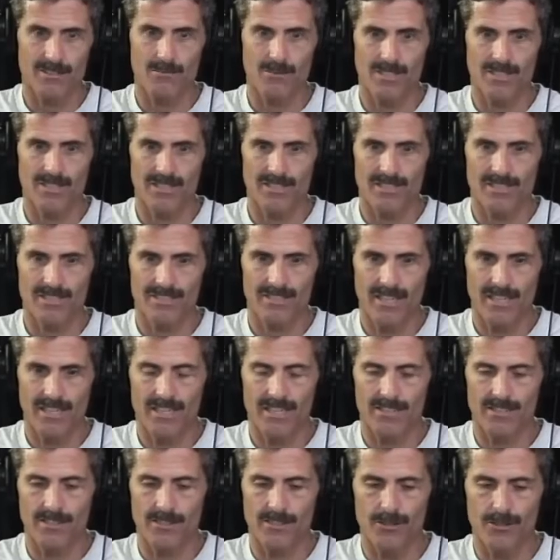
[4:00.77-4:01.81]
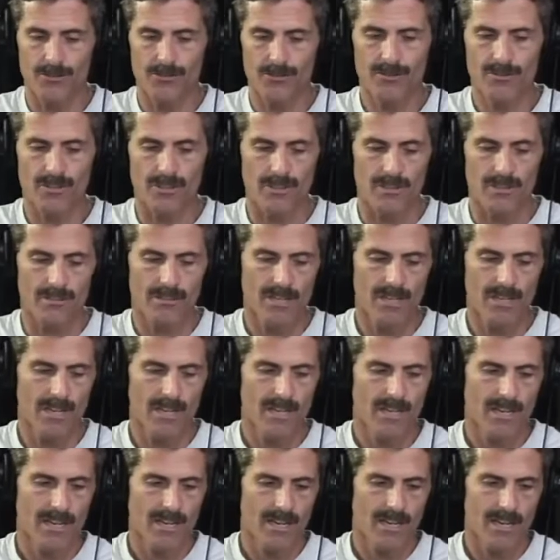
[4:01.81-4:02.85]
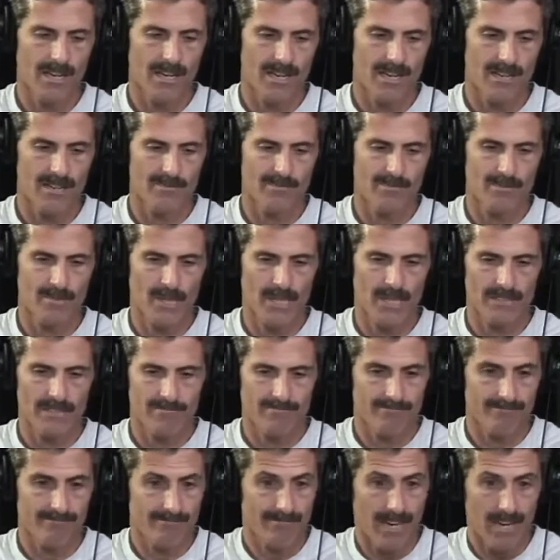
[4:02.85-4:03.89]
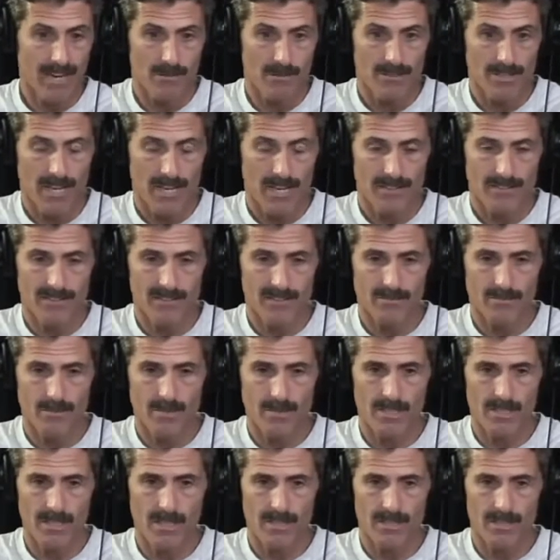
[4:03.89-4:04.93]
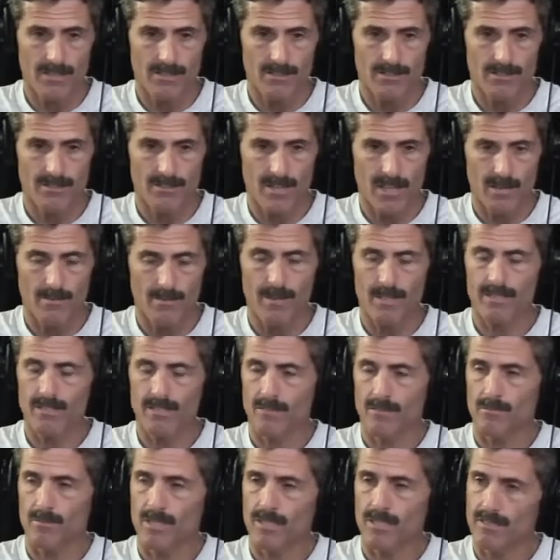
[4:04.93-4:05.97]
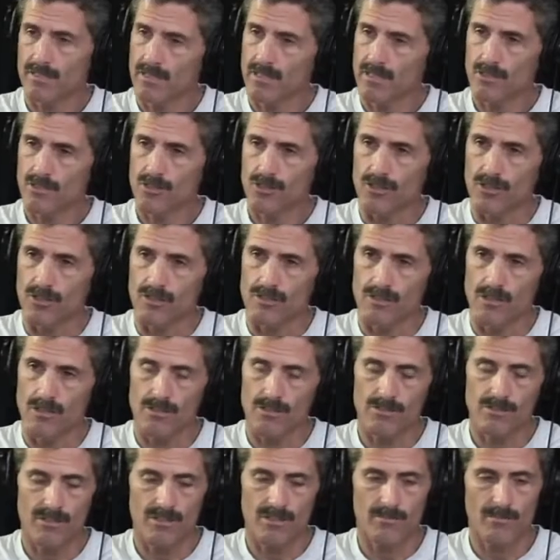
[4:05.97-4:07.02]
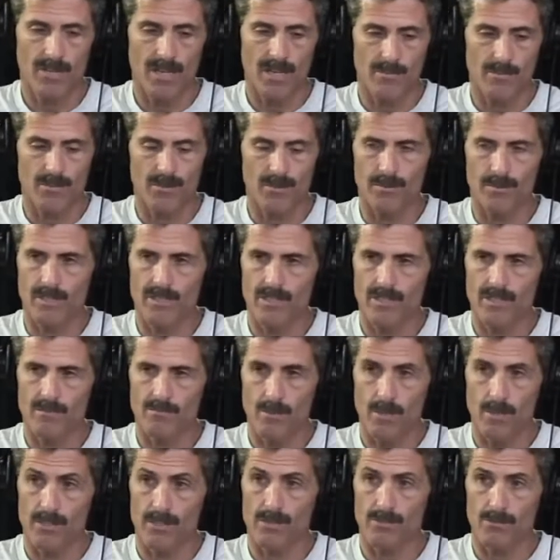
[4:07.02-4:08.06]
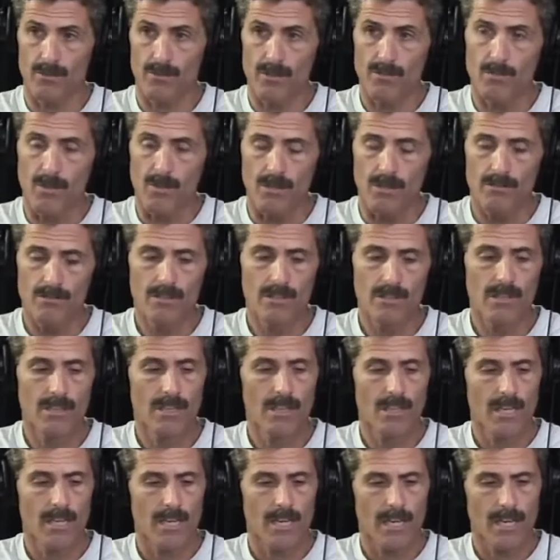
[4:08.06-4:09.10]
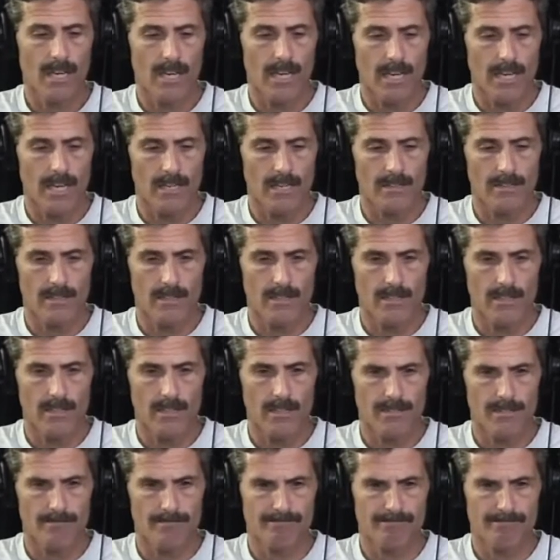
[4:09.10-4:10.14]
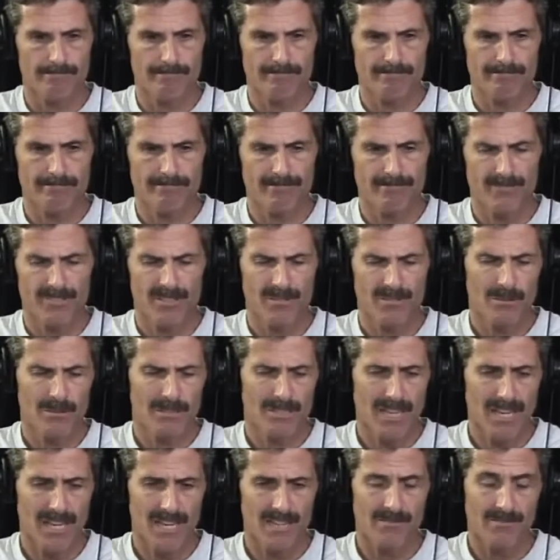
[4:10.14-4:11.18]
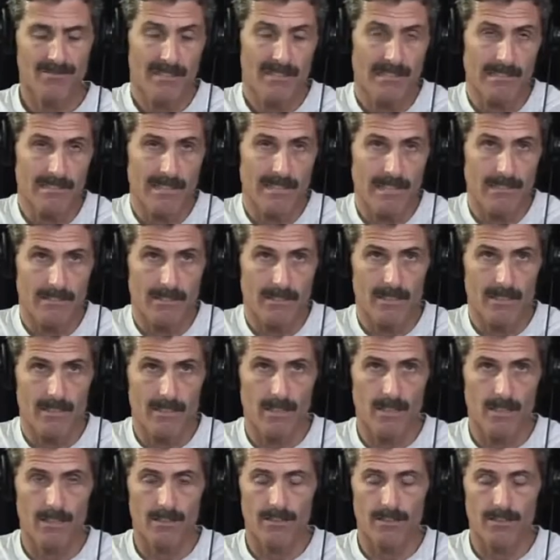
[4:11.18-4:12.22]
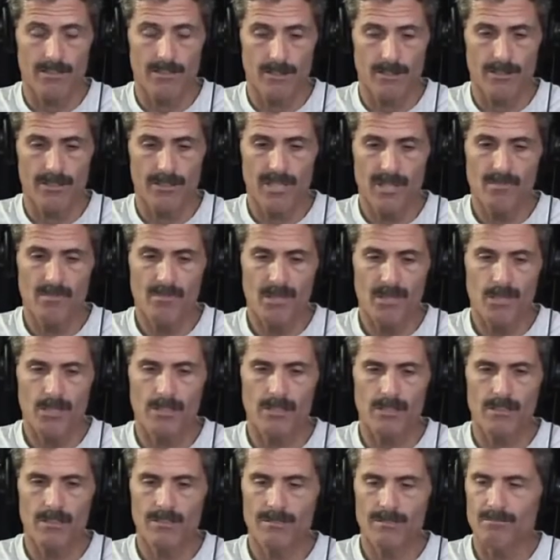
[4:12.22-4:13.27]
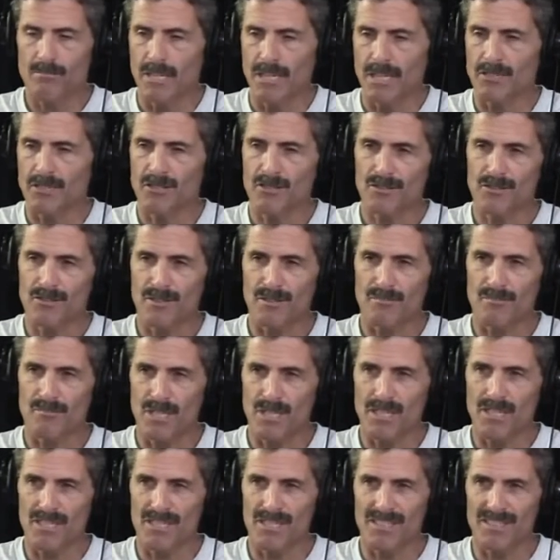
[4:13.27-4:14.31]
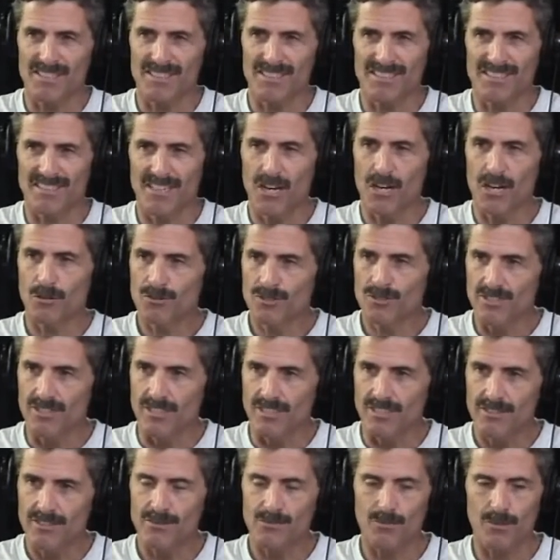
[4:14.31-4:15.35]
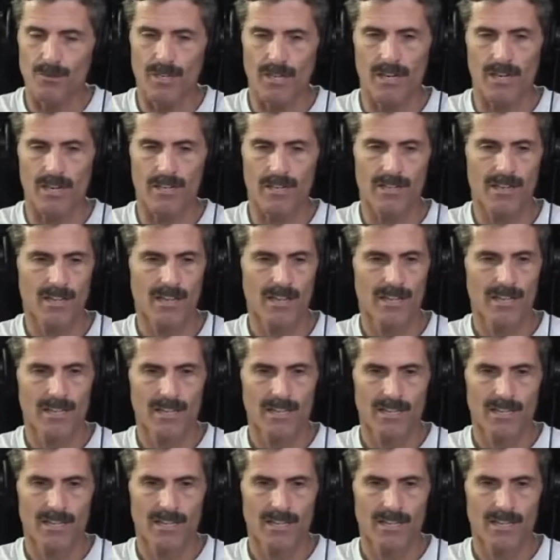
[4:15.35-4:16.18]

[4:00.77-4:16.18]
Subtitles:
only one that decided to do so. But I was asked to be on this MSNBC show hosted by Maria Bartiromo, and she was kind of, you know, what I would call your typical mainstream media hostess, where